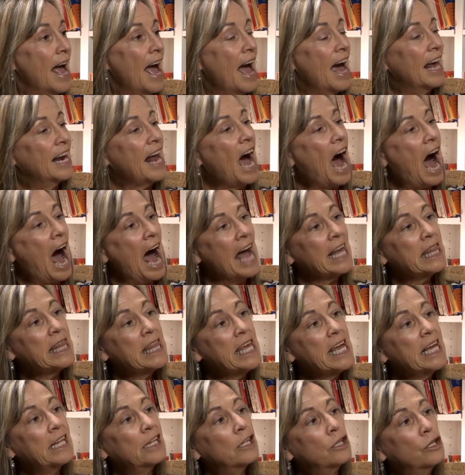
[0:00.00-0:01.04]
and i
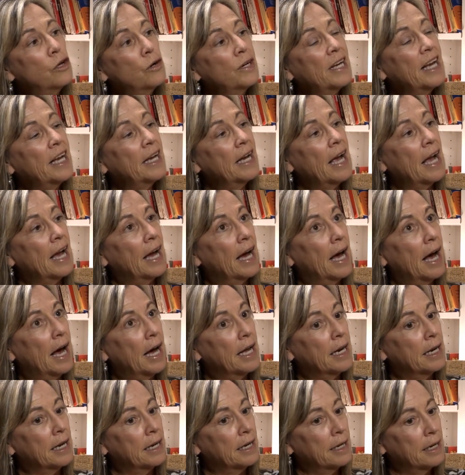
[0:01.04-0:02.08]
think looking
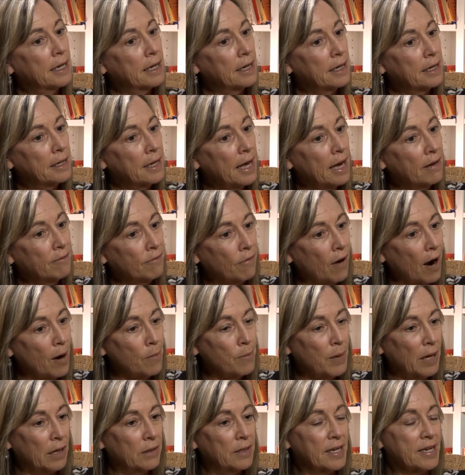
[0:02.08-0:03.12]
at
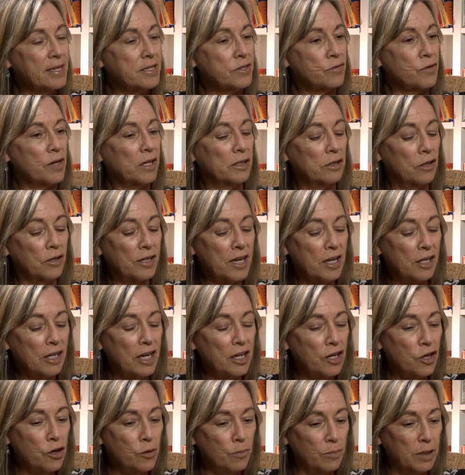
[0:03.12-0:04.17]
environmental history and
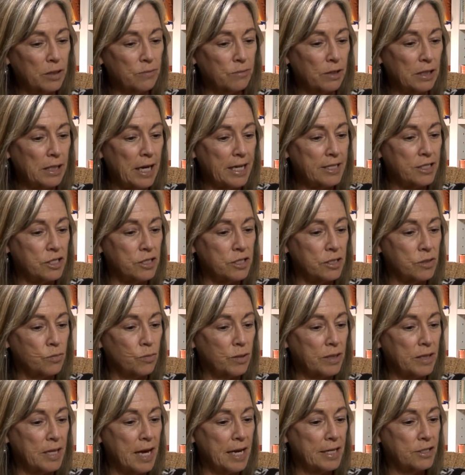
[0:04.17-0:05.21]
looking at human relations
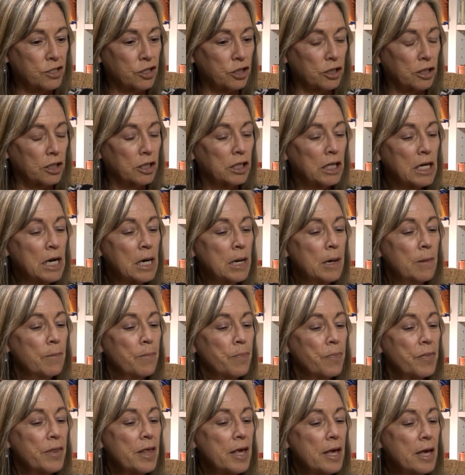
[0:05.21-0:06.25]
with nature
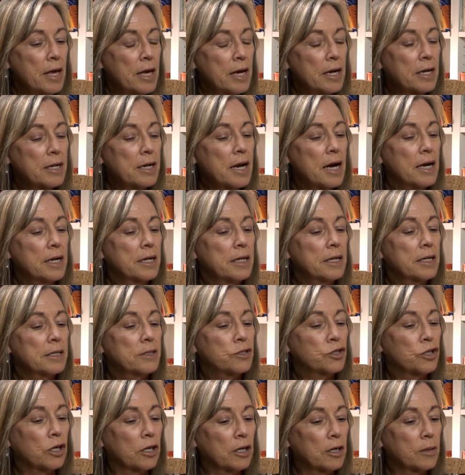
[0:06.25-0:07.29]
in
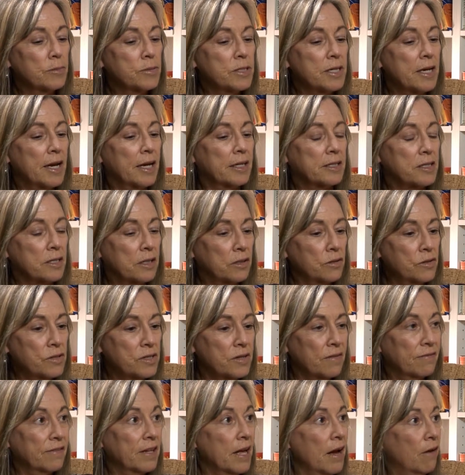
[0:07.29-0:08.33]
terms
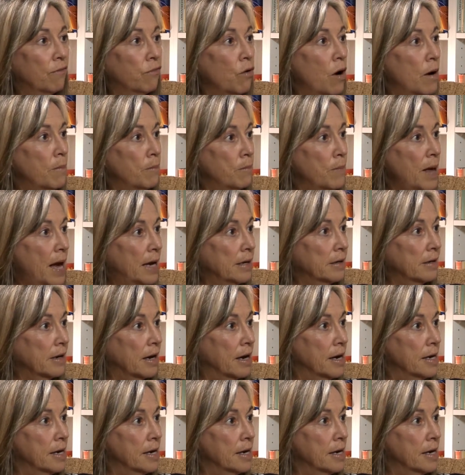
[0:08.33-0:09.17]
exclusively of what men